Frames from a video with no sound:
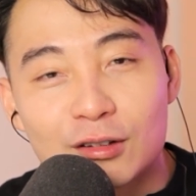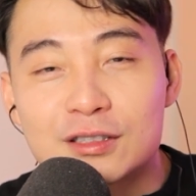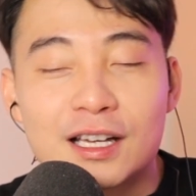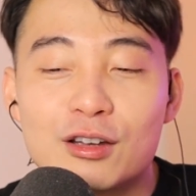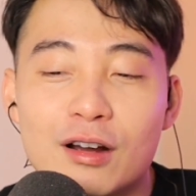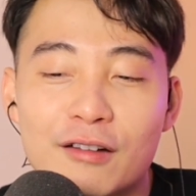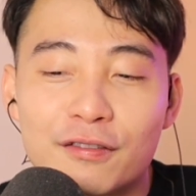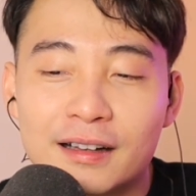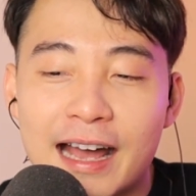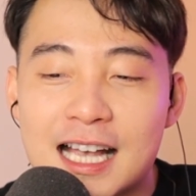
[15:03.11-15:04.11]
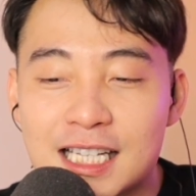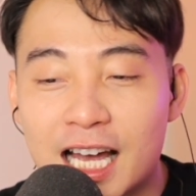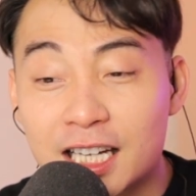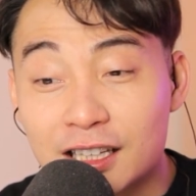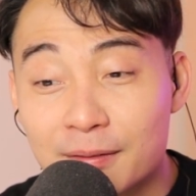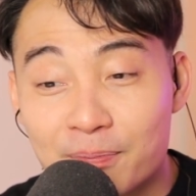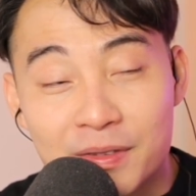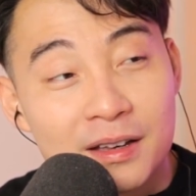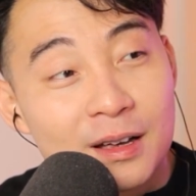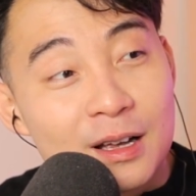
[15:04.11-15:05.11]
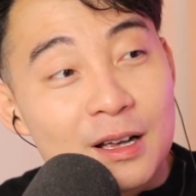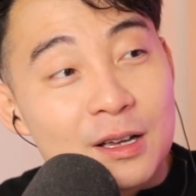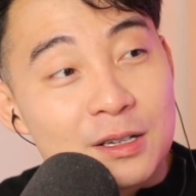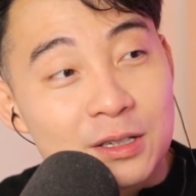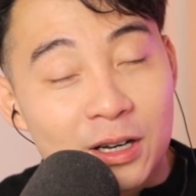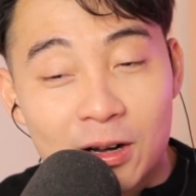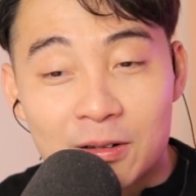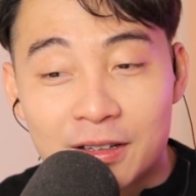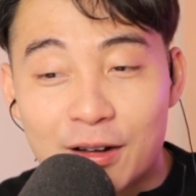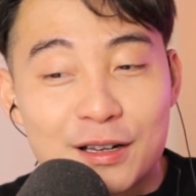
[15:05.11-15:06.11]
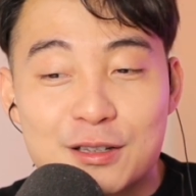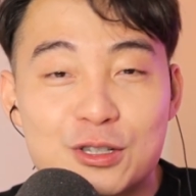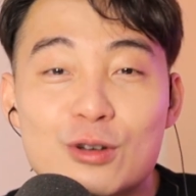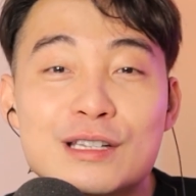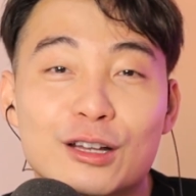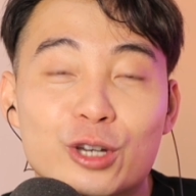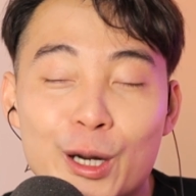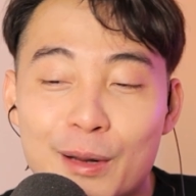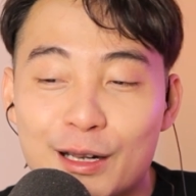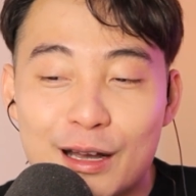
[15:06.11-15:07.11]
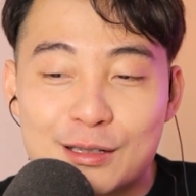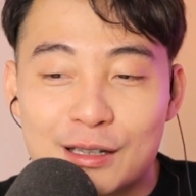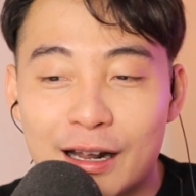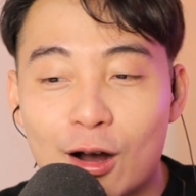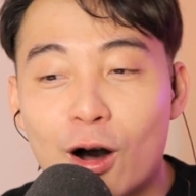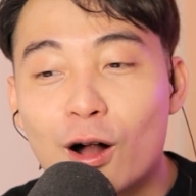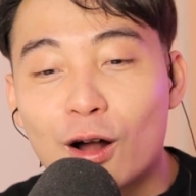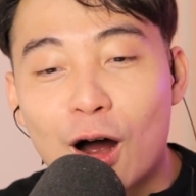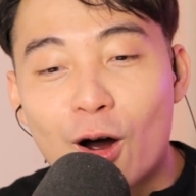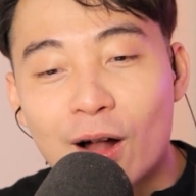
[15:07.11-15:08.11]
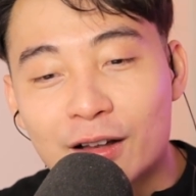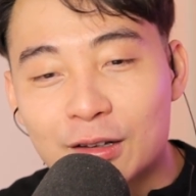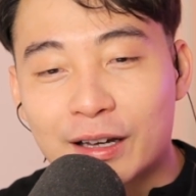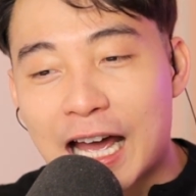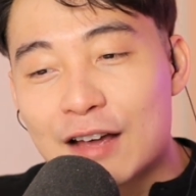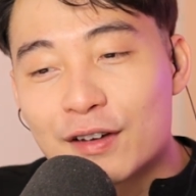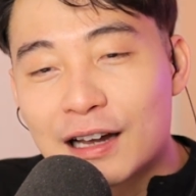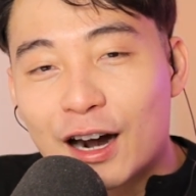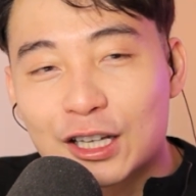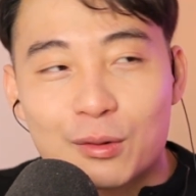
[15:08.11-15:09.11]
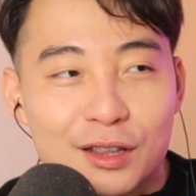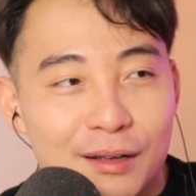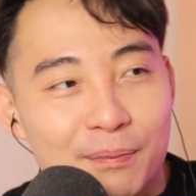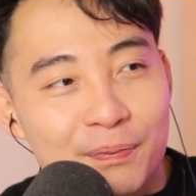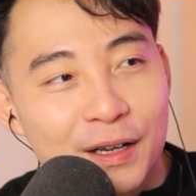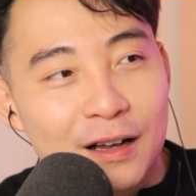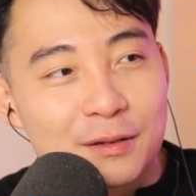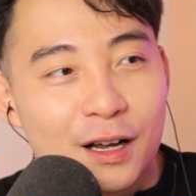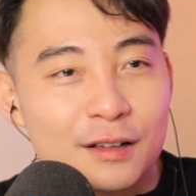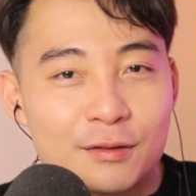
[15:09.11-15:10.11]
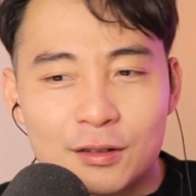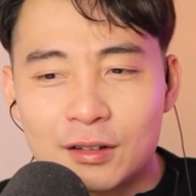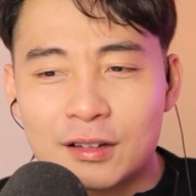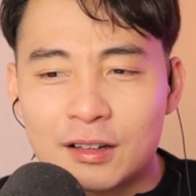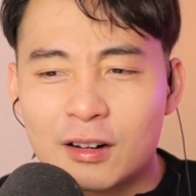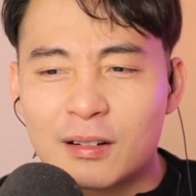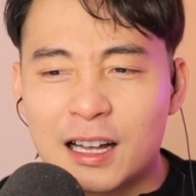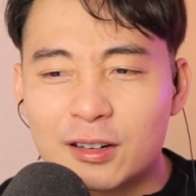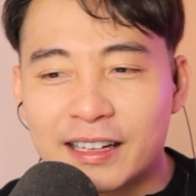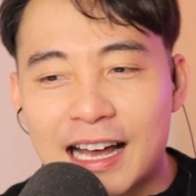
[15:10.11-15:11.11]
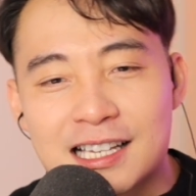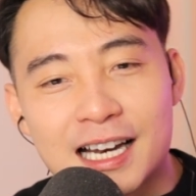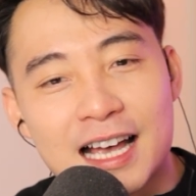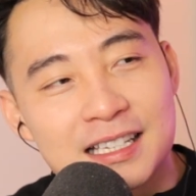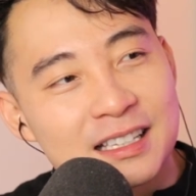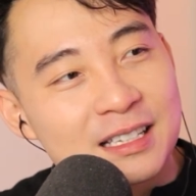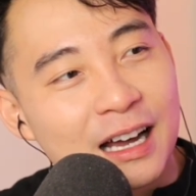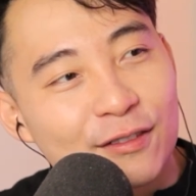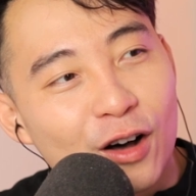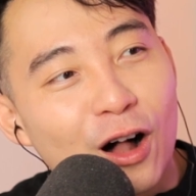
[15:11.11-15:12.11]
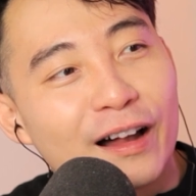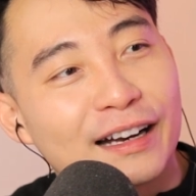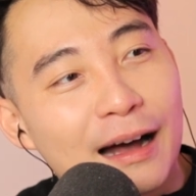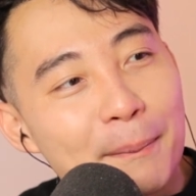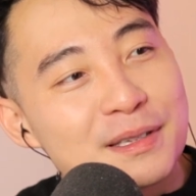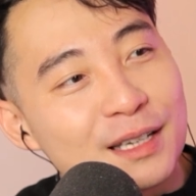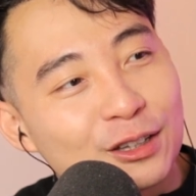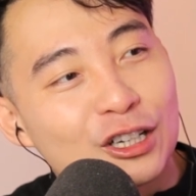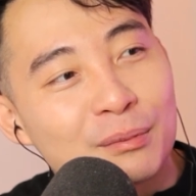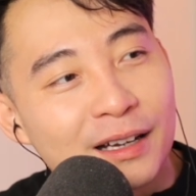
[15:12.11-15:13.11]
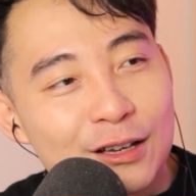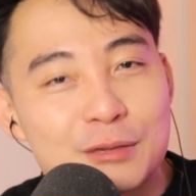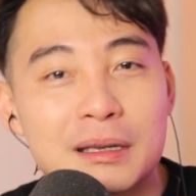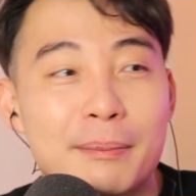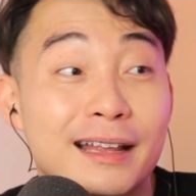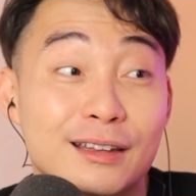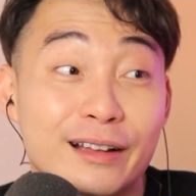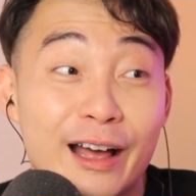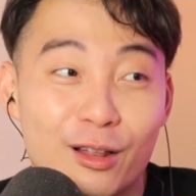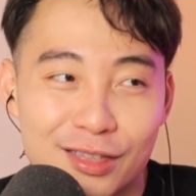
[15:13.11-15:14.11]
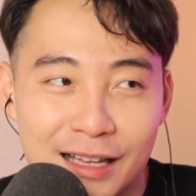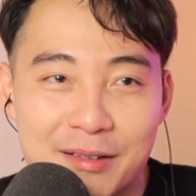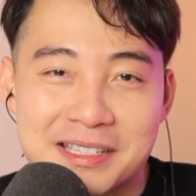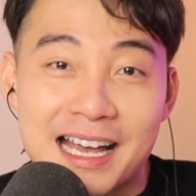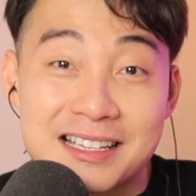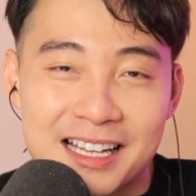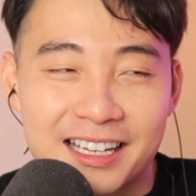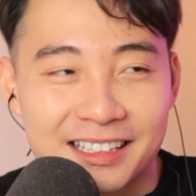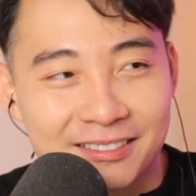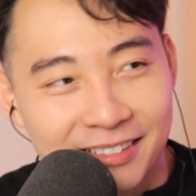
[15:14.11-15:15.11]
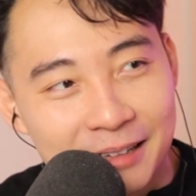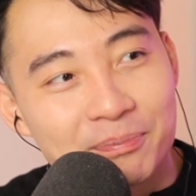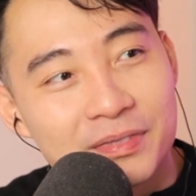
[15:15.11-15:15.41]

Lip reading: They'll say you are gaslighting them. So, they'll just use that term, and there's all you can't even argue with them because I know gaslight is this kind of all-encompassing term. Like, it used to be mental health, now it's gaslighting, right?